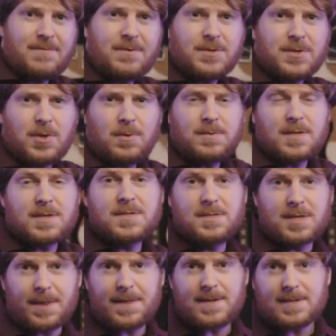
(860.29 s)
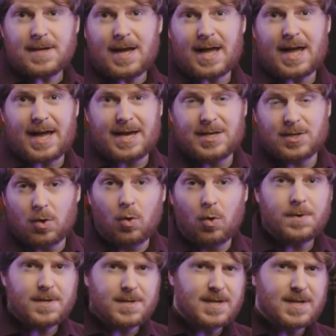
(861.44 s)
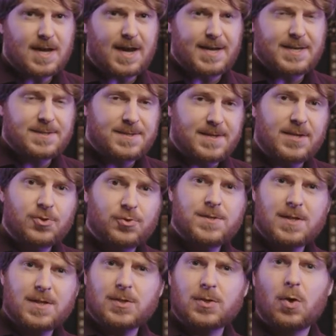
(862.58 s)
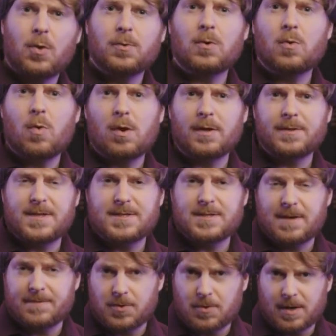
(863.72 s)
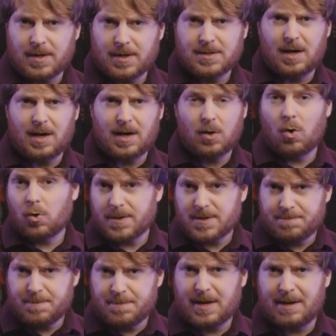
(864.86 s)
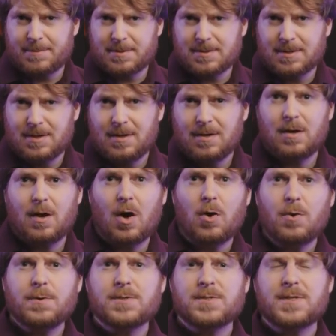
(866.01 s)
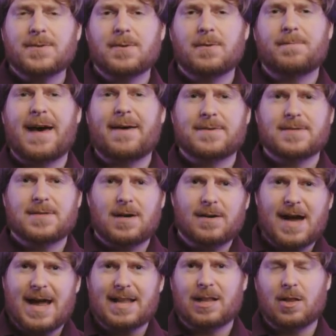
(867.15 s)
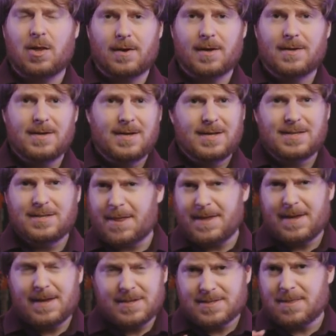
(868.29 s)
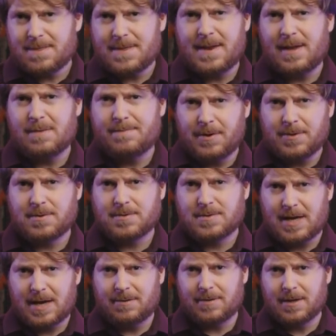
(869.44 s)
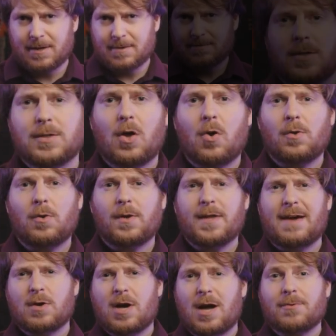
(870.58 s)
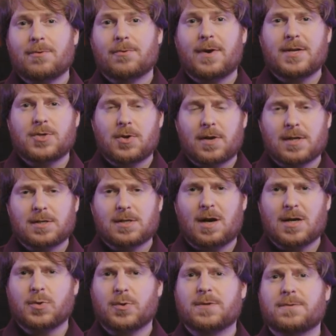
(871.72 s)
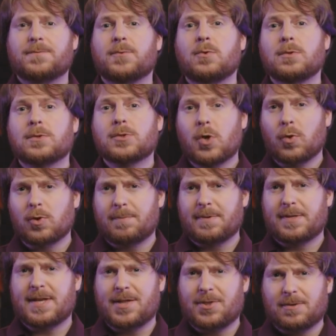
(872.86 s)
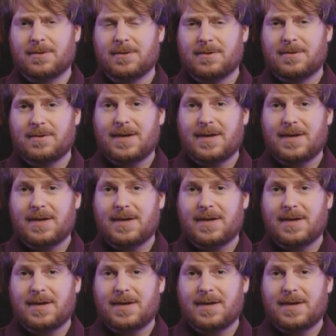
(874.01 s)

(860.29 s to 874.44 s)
Everytone does nothing to hide or disguise the intrinsic tonal qualities of your guitar or its pickups. All signal paths are analog. Nothing is synthetic about your sound. Not only have you upgraded your guitar to its full tonal potential,